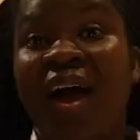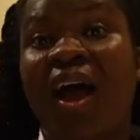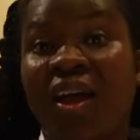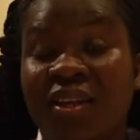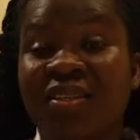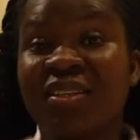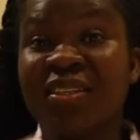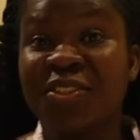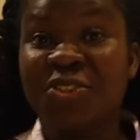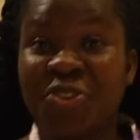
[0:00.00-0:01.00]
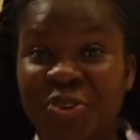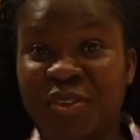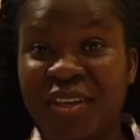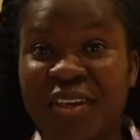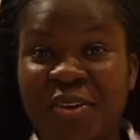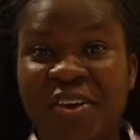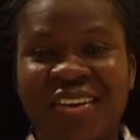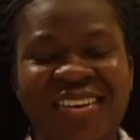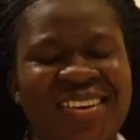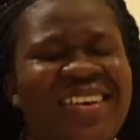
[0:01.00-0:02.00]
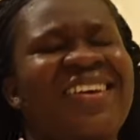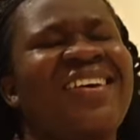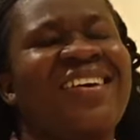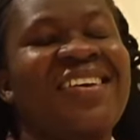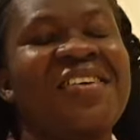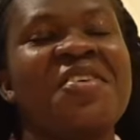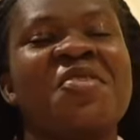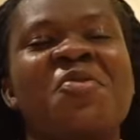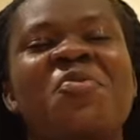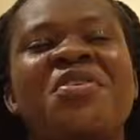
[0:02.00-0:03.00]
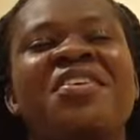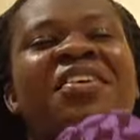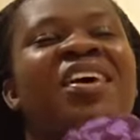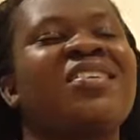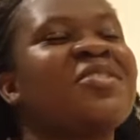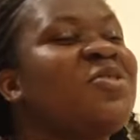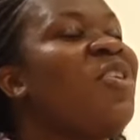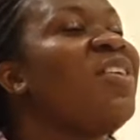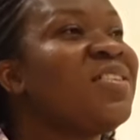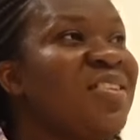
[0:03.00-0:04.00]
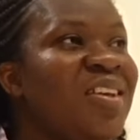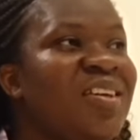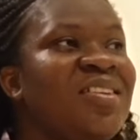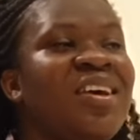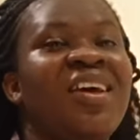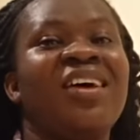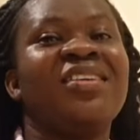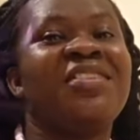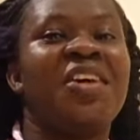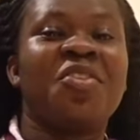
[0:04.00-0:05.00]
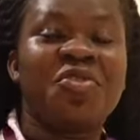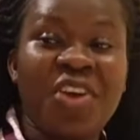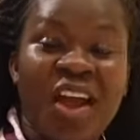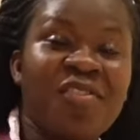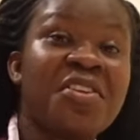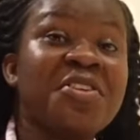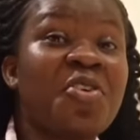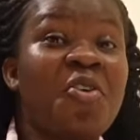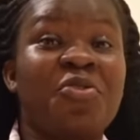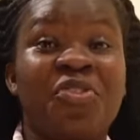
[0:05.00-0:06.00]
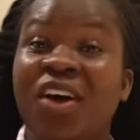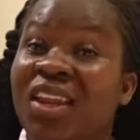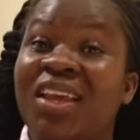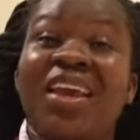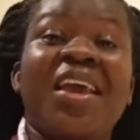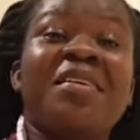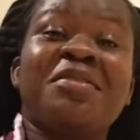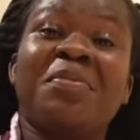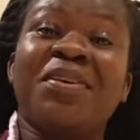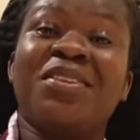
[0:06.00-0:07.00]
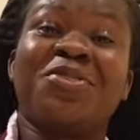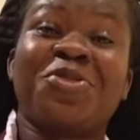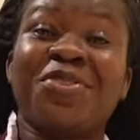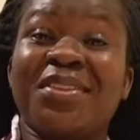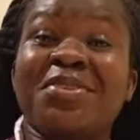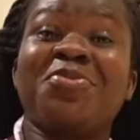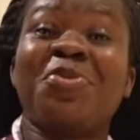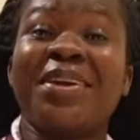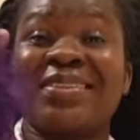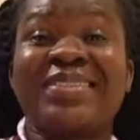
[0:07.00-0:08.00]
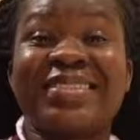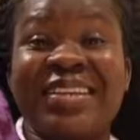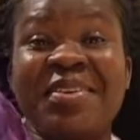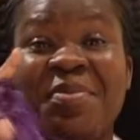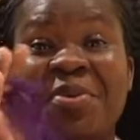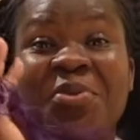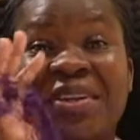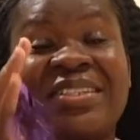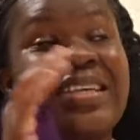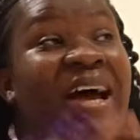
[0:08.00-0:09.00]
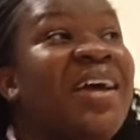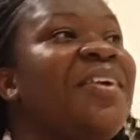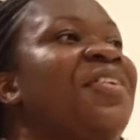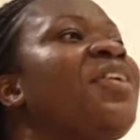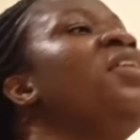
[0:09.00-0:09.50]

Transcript: Honestly and truly, we are exhausted. Day of travel is all fun and games, but the truth is we're sleepy, we're tired.